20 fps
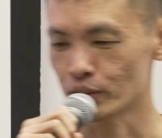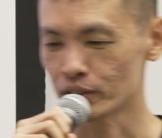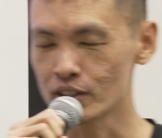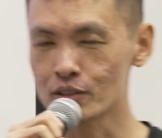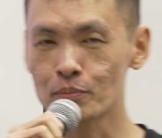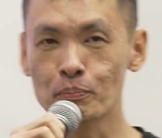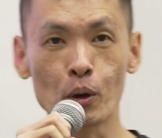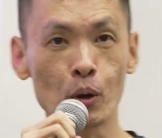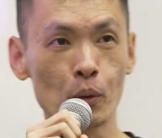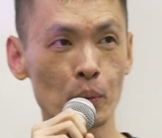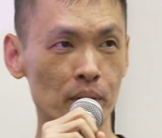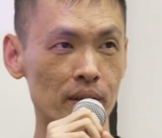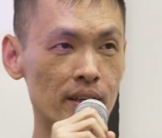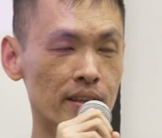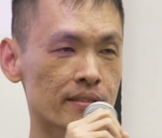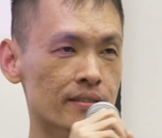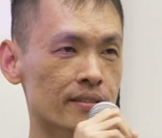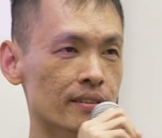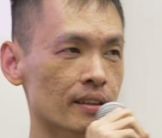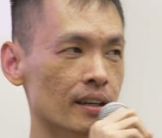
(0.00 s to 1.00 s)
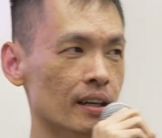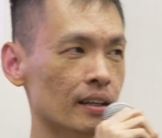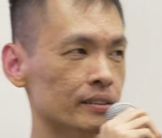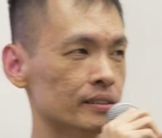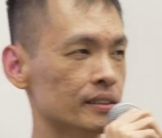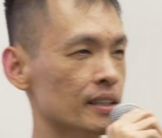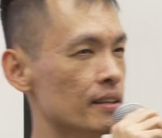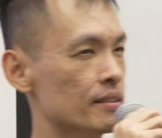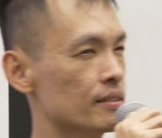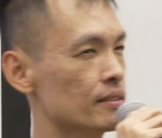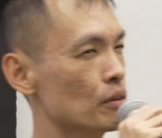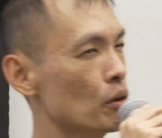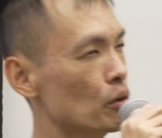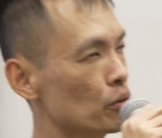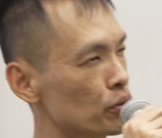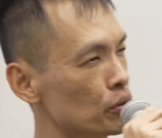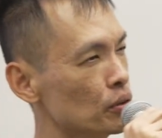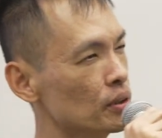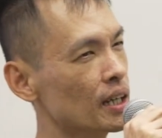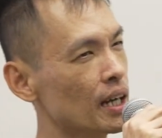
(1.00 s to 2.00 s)
this poem is just
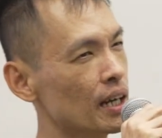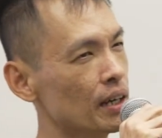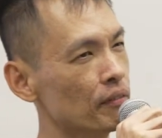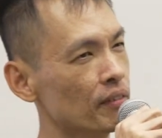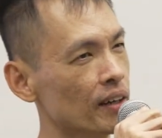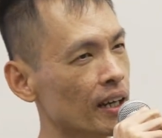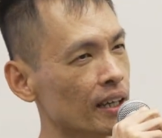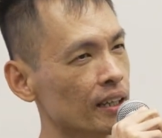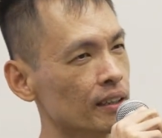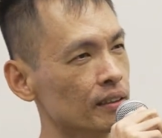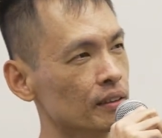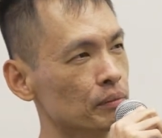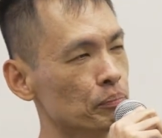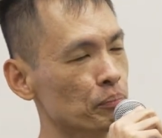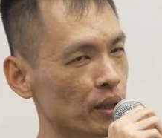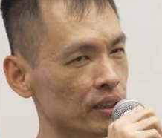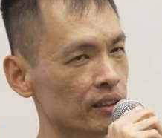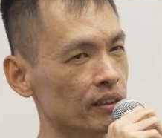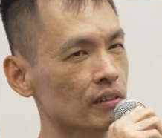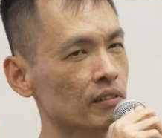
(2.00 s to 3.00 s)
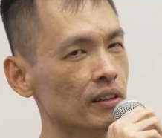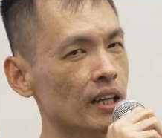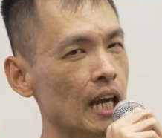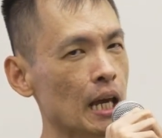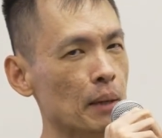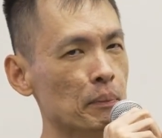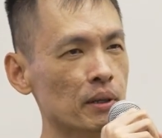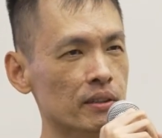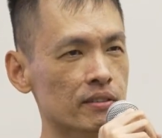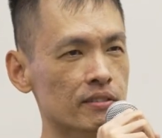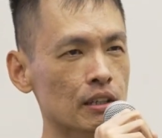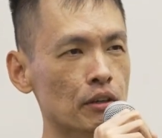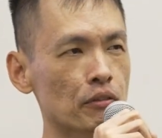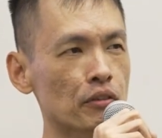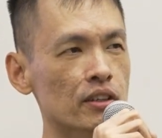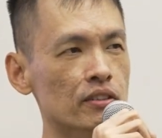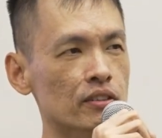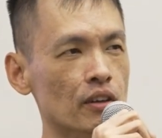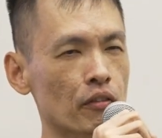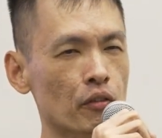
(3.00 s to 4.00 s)
also kind of like practical aim, a
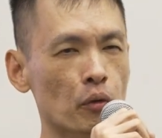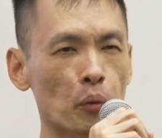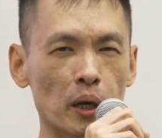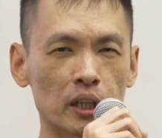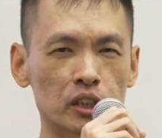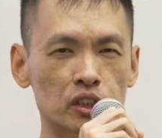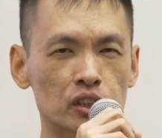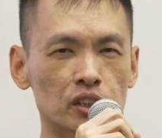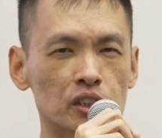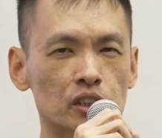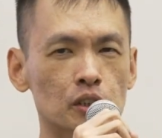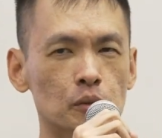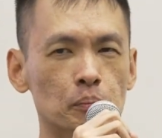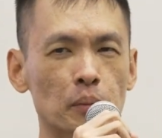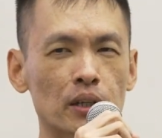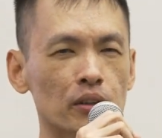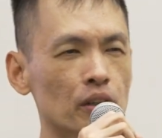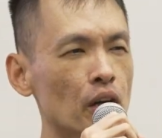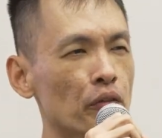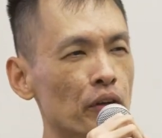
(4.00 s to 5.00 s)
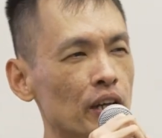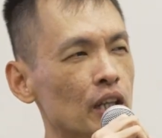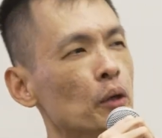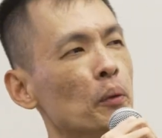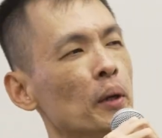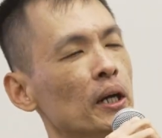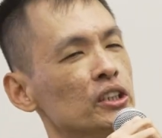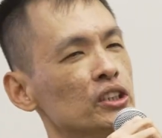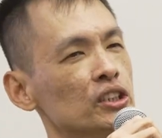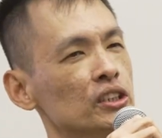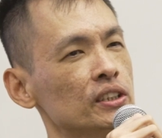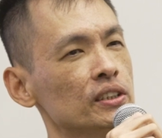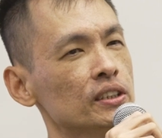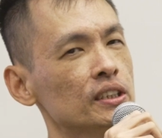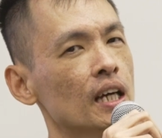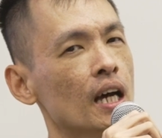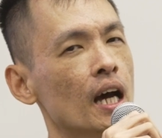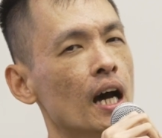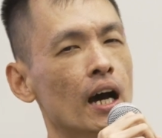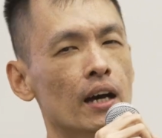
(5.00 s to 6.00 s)
series of questions, but not really questions,
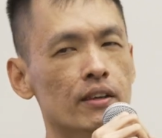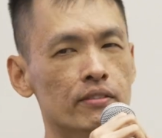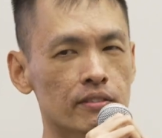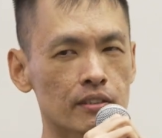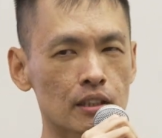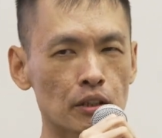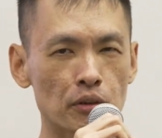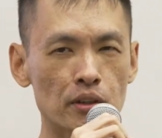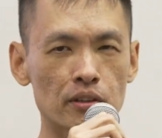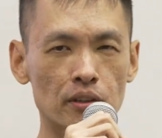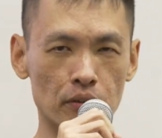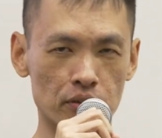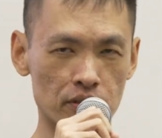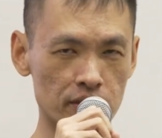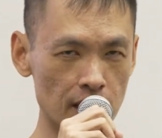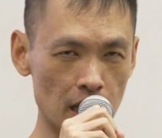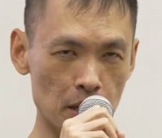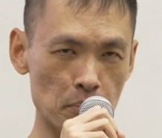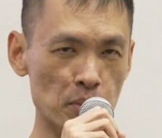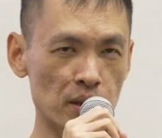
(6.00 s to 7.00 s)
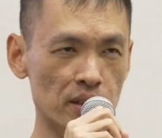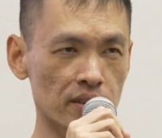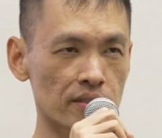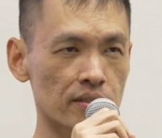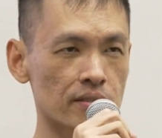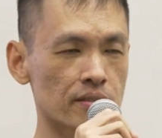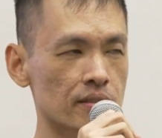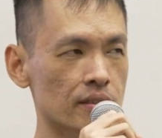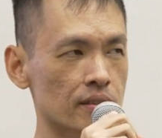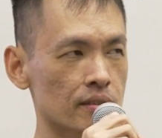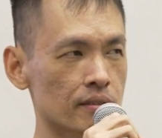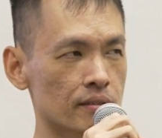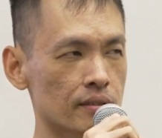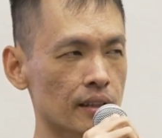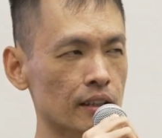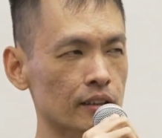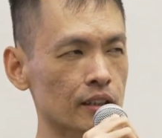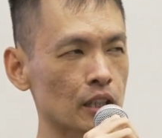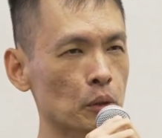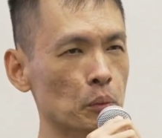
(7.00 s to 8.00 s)
a series of statements
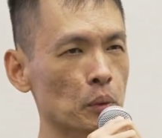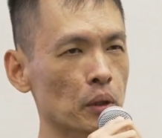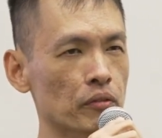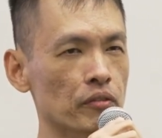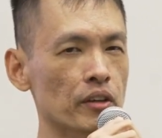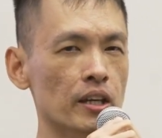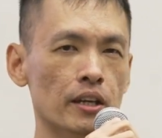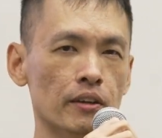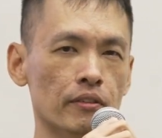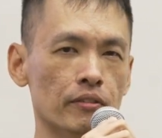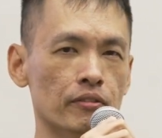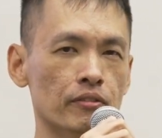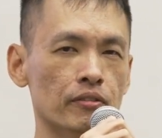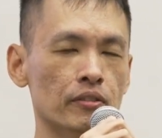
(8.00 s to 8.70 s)
starting with if.